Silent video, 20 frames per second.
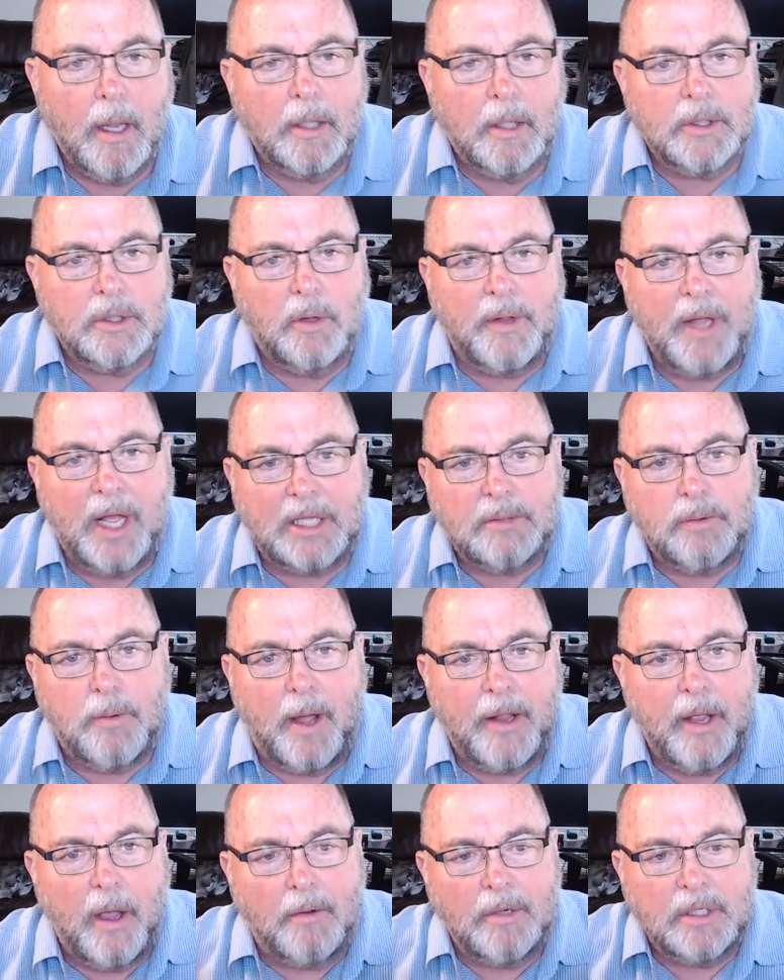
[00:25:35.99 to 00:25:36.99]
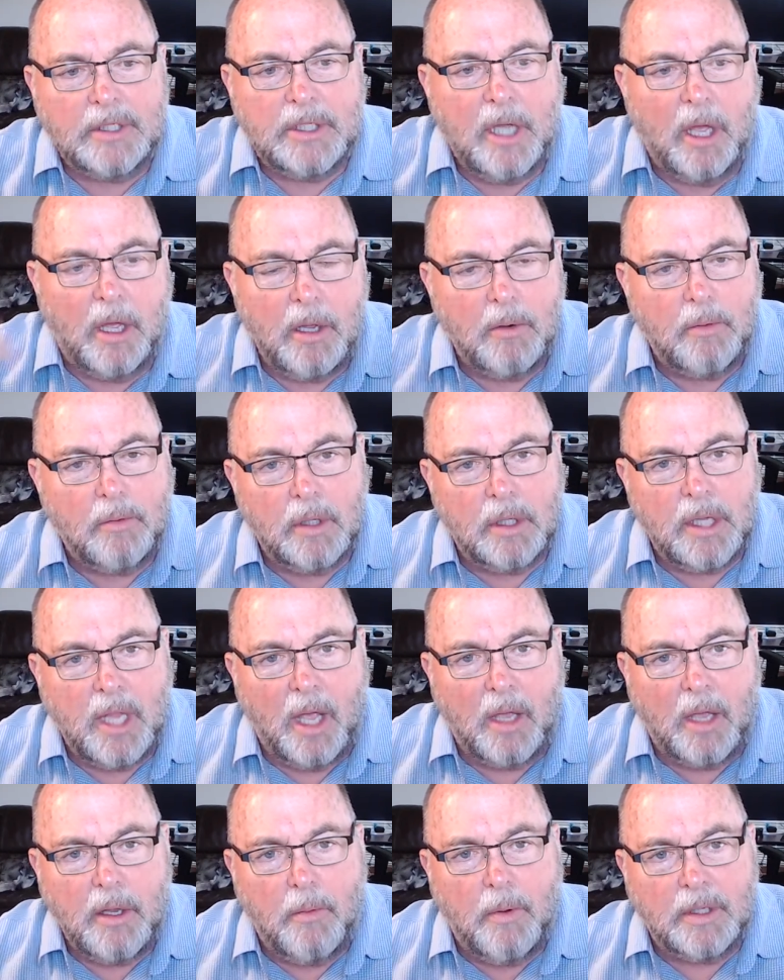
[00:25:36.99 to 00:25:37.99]
So that's why they always tell
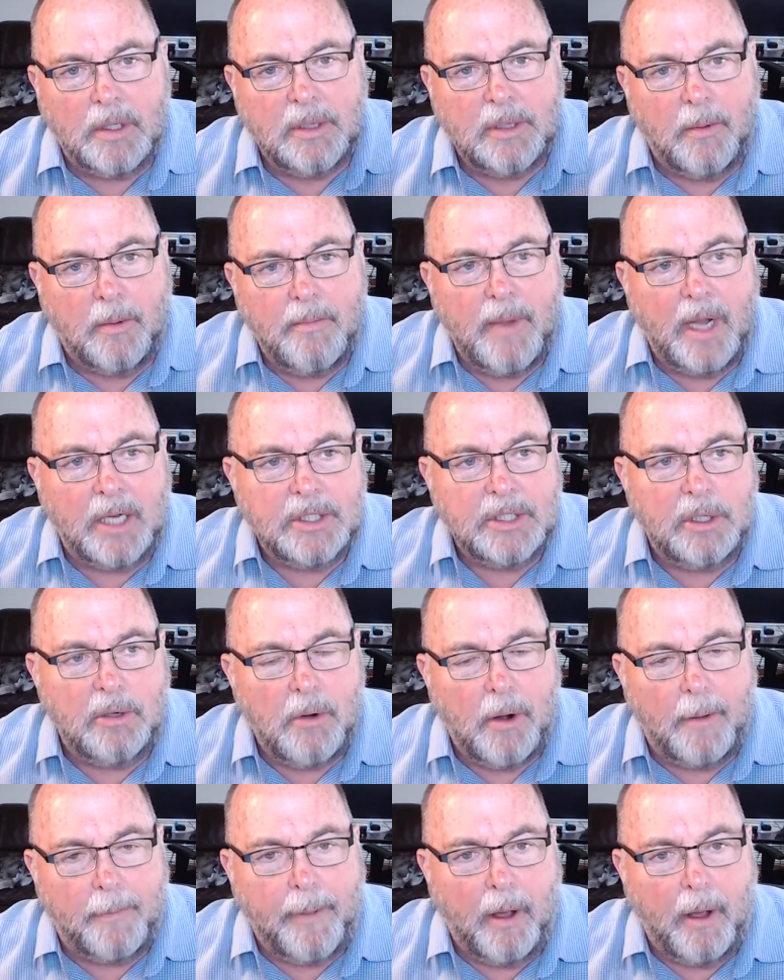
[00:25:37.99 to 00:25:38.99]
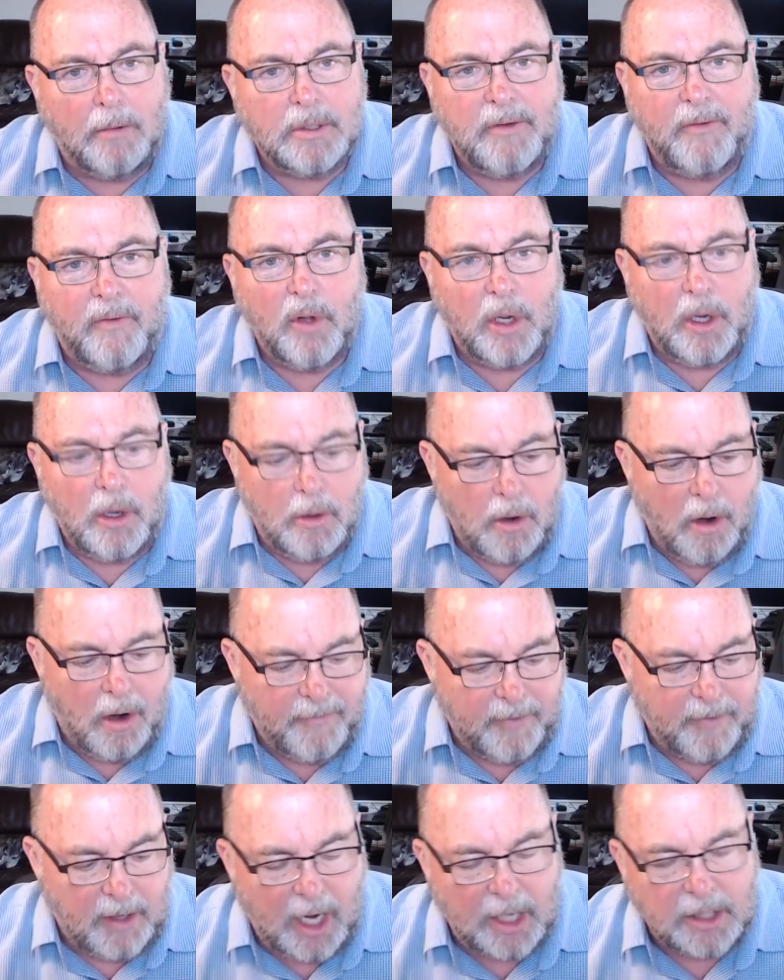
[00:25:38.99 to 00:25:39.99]
you when someone mentions you in a post. If you look at your
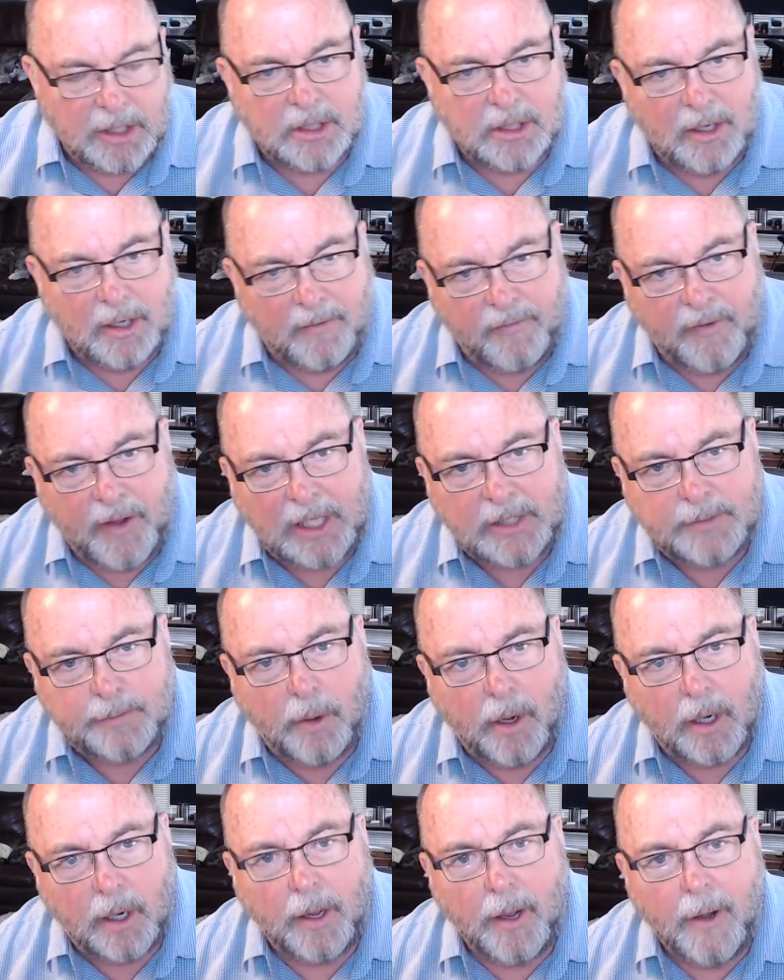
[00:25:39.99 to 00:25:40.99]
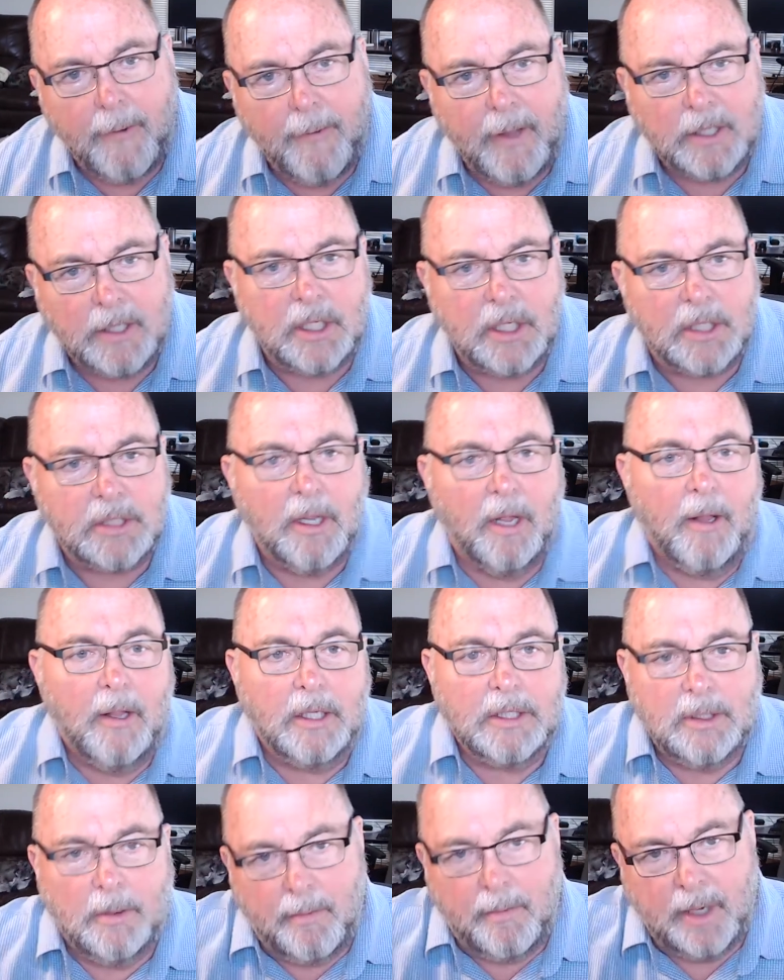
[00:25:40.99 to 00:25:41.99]
notifications in Facebook, it's just
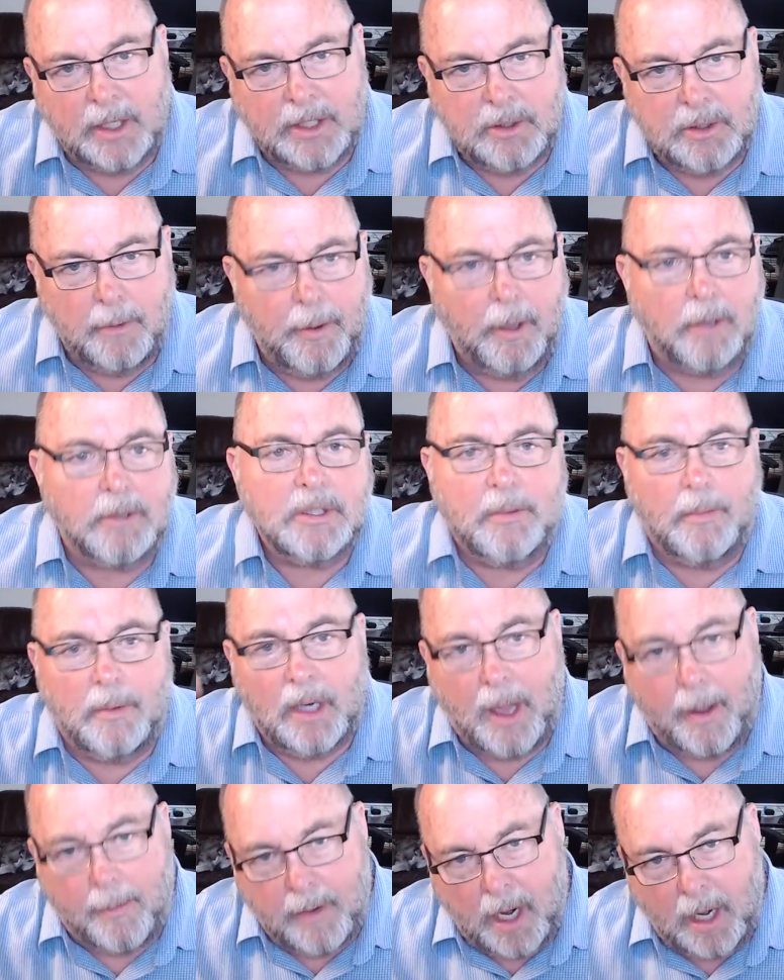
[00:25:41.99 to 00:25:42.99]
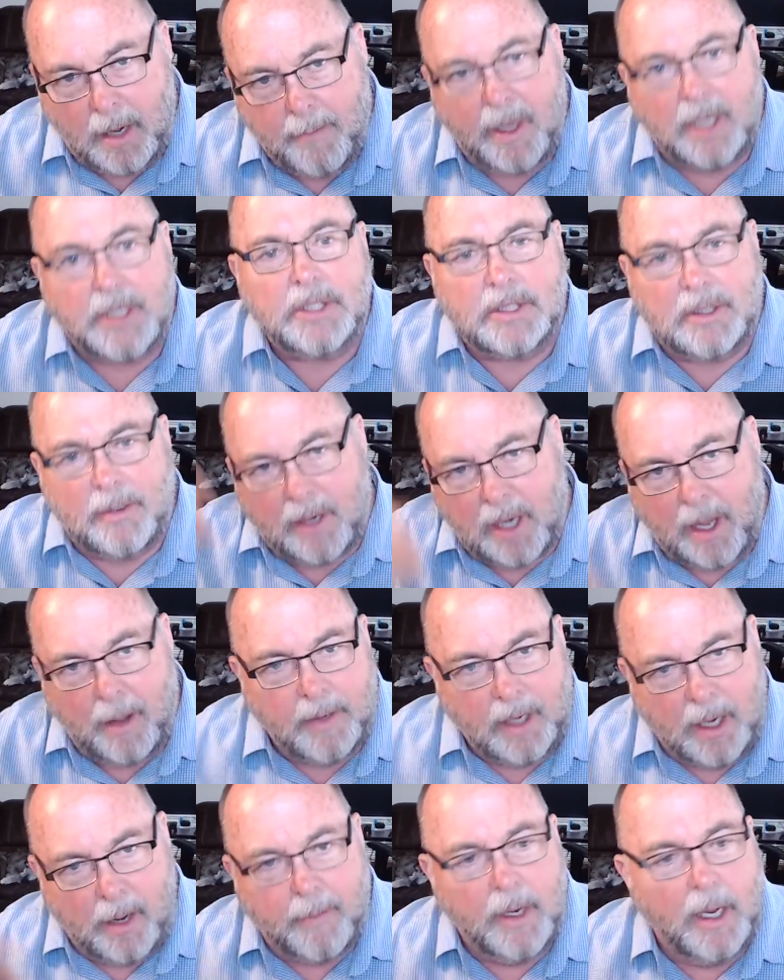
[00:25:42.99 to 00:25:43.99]
someone mentioned you in a post, someone commented on the mention, someone
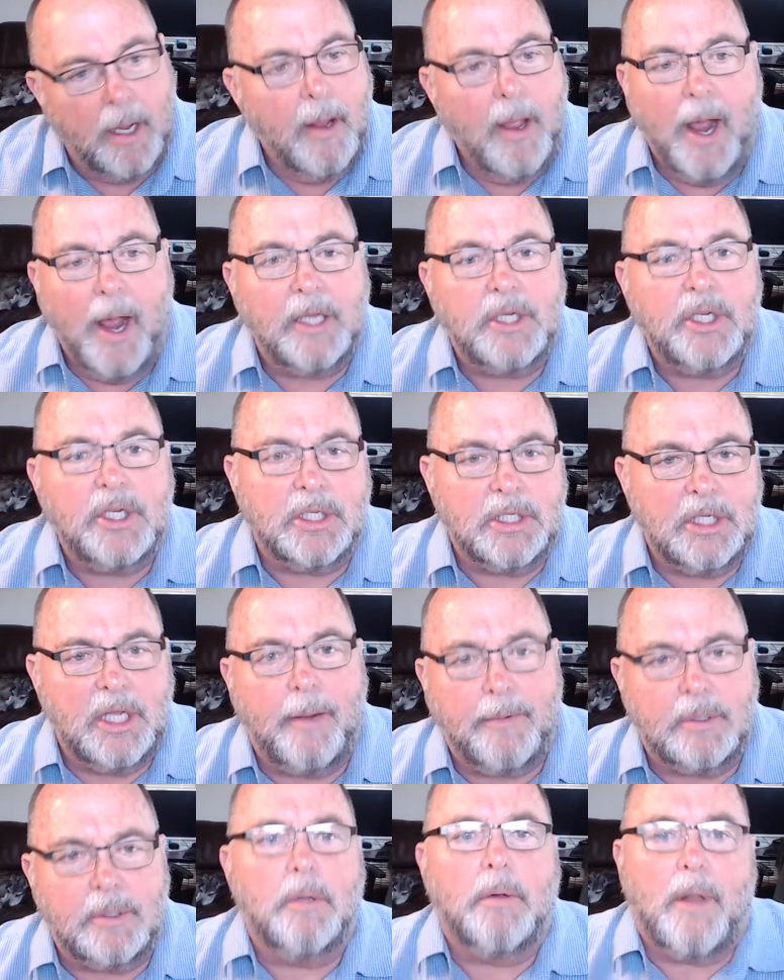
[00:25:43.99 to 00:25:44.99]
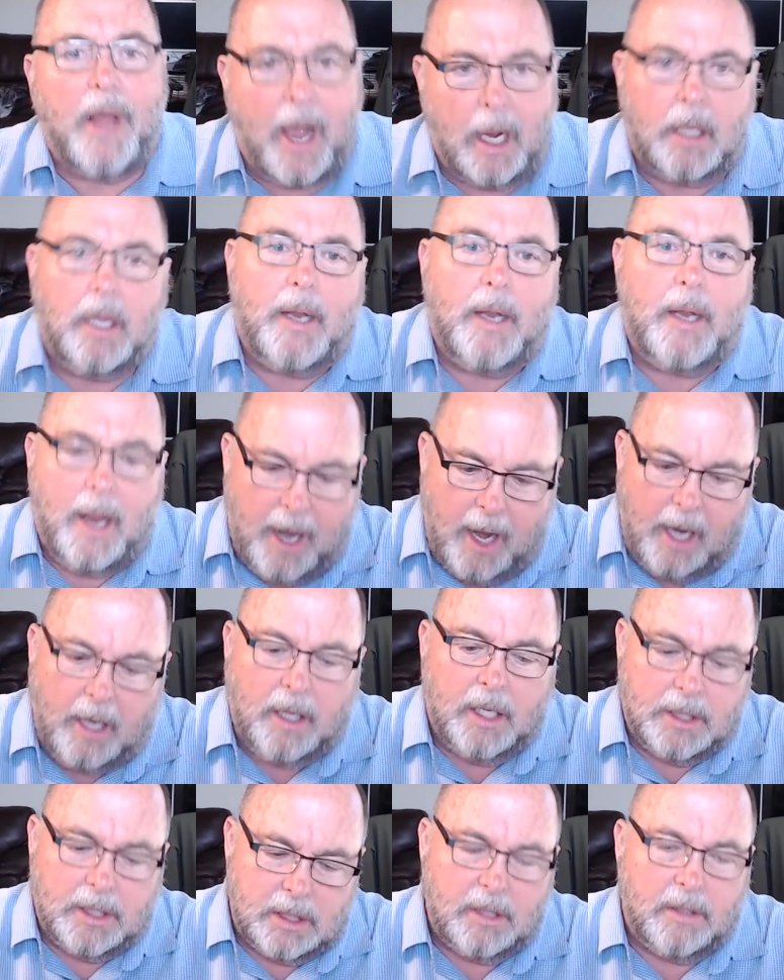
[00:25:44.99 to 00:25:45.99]
commented, and it just keeps you locked in that
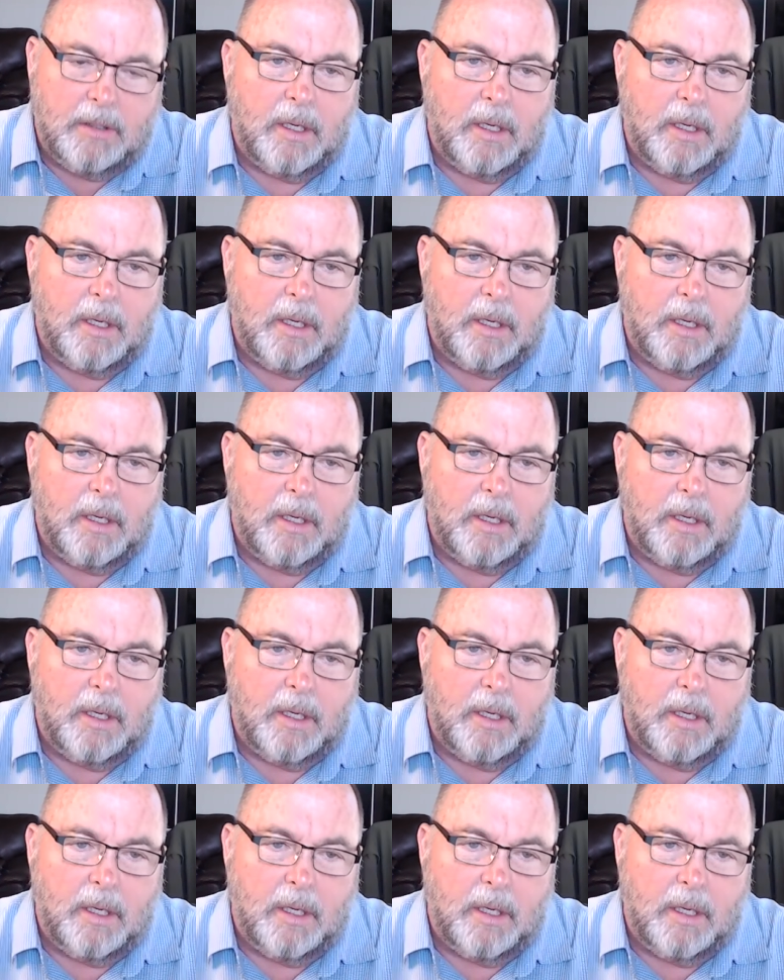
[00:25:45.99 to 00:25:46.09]
endless.